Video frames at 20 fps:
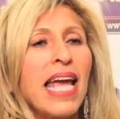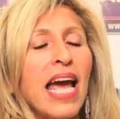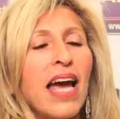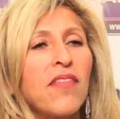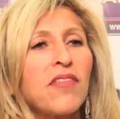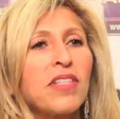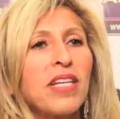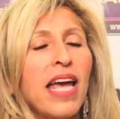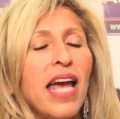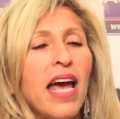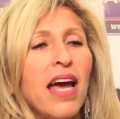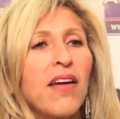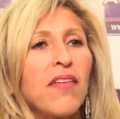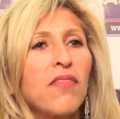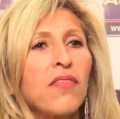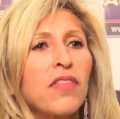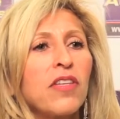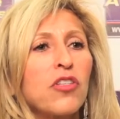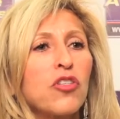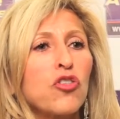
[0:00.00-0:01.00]
have to
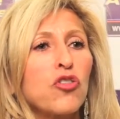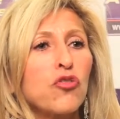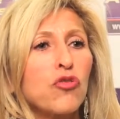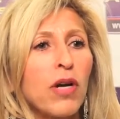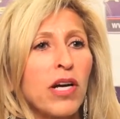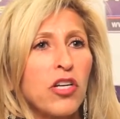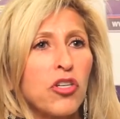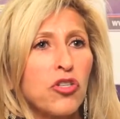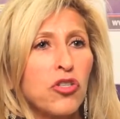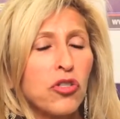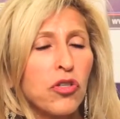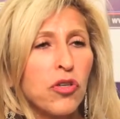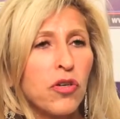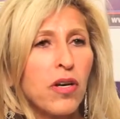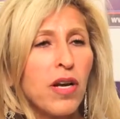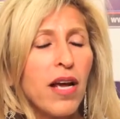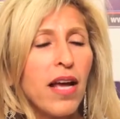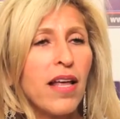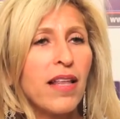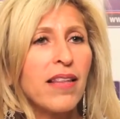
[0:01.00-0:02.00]
have the structure,
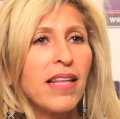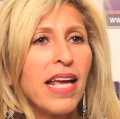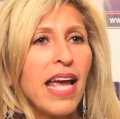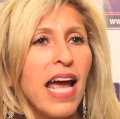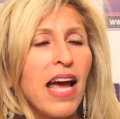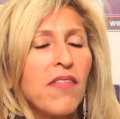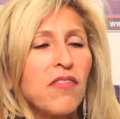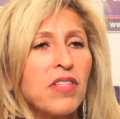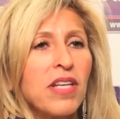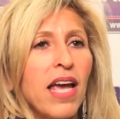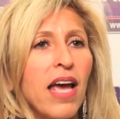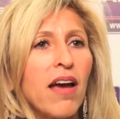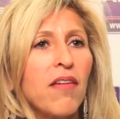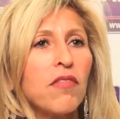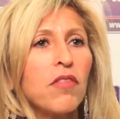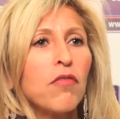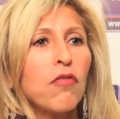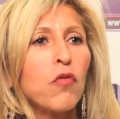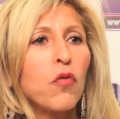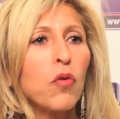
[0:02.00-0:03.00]
they have to
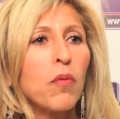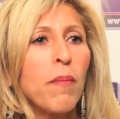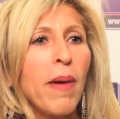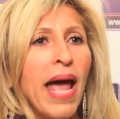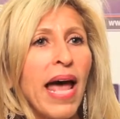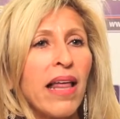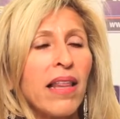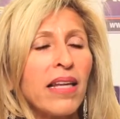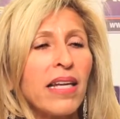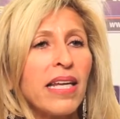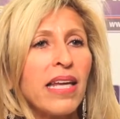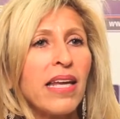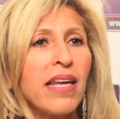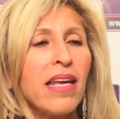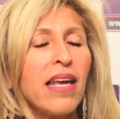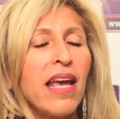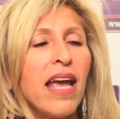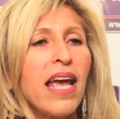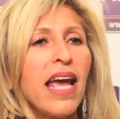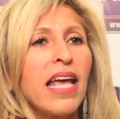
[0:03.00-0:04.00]
have the formality
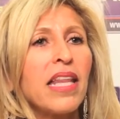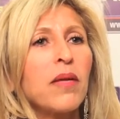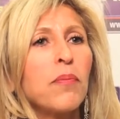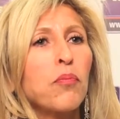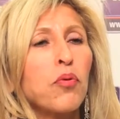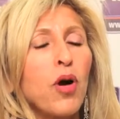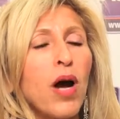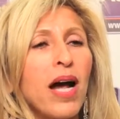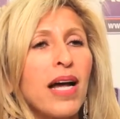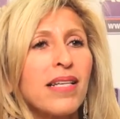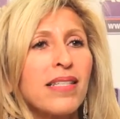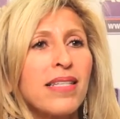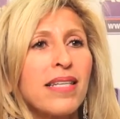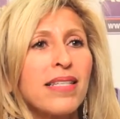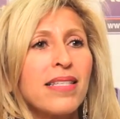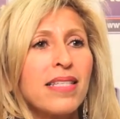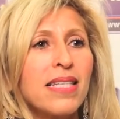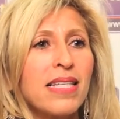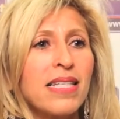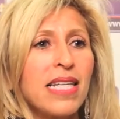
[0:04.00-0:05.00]
and the
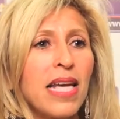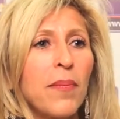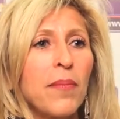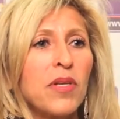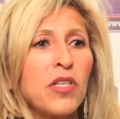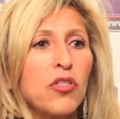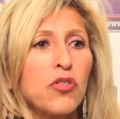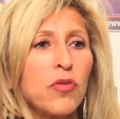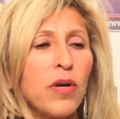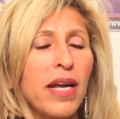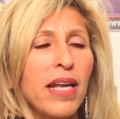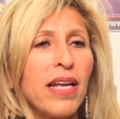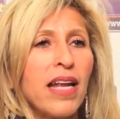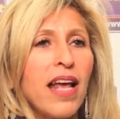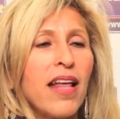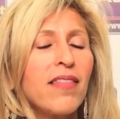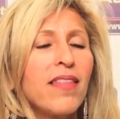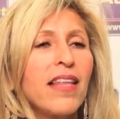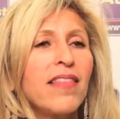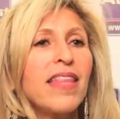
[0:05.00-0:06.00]
process to
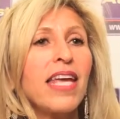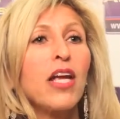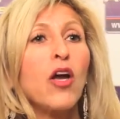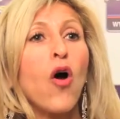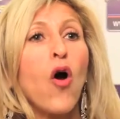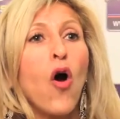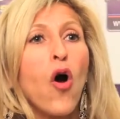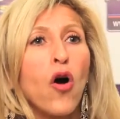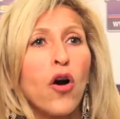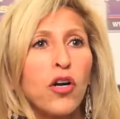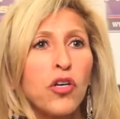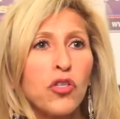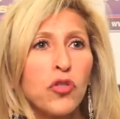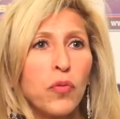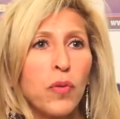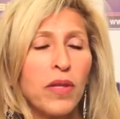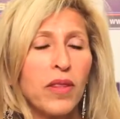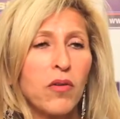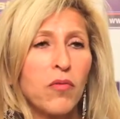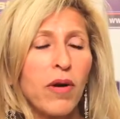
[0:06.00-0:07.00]
demonstrate that they are
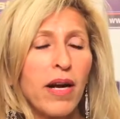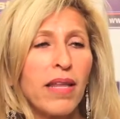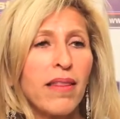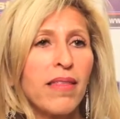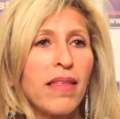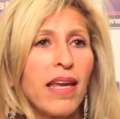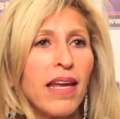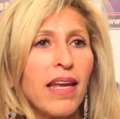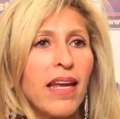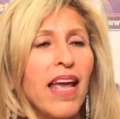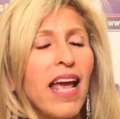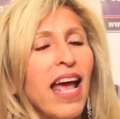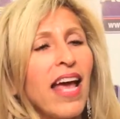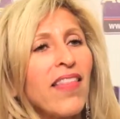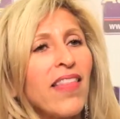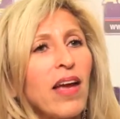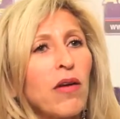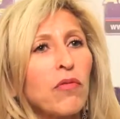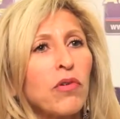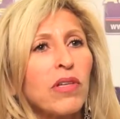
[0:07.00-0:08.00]
doing the right thing.
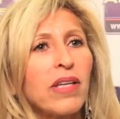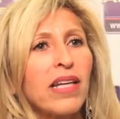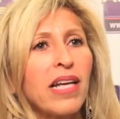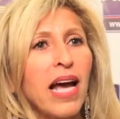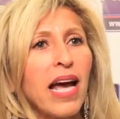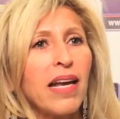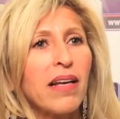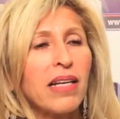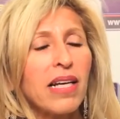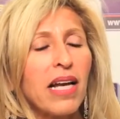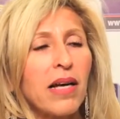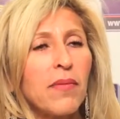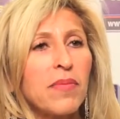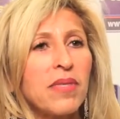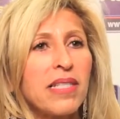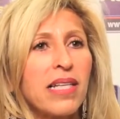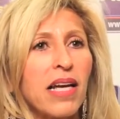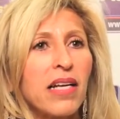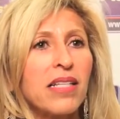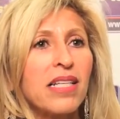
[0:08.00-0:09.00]
And that really kind of comes
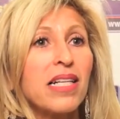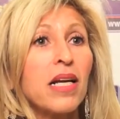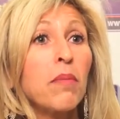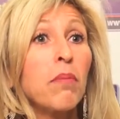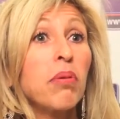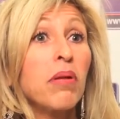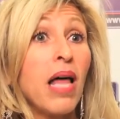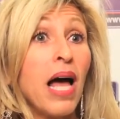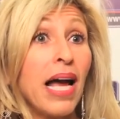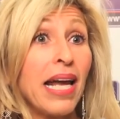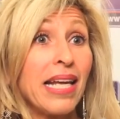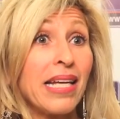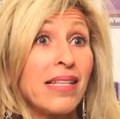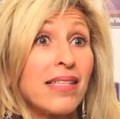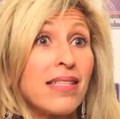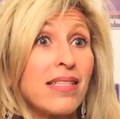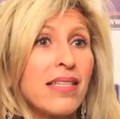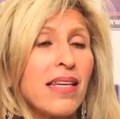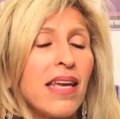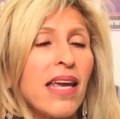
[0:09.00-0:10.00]
down to
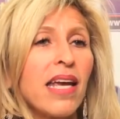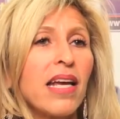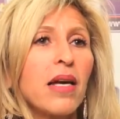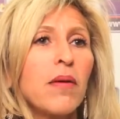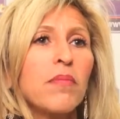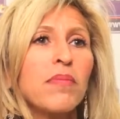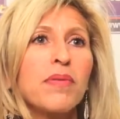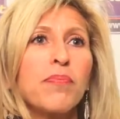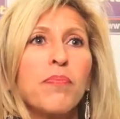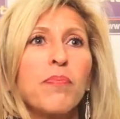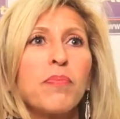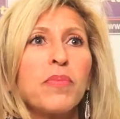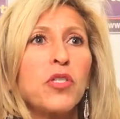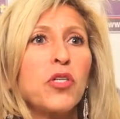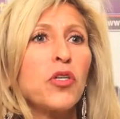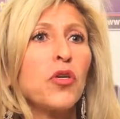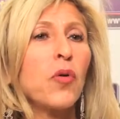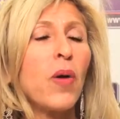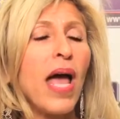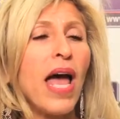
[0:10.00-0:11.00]
compliance. It comes
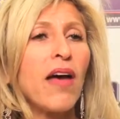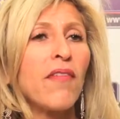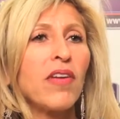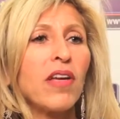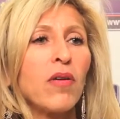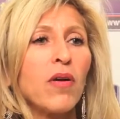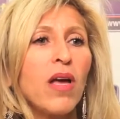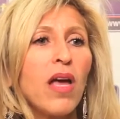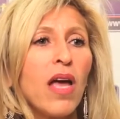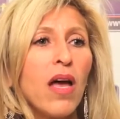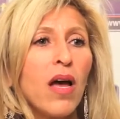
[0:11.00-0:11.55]
to having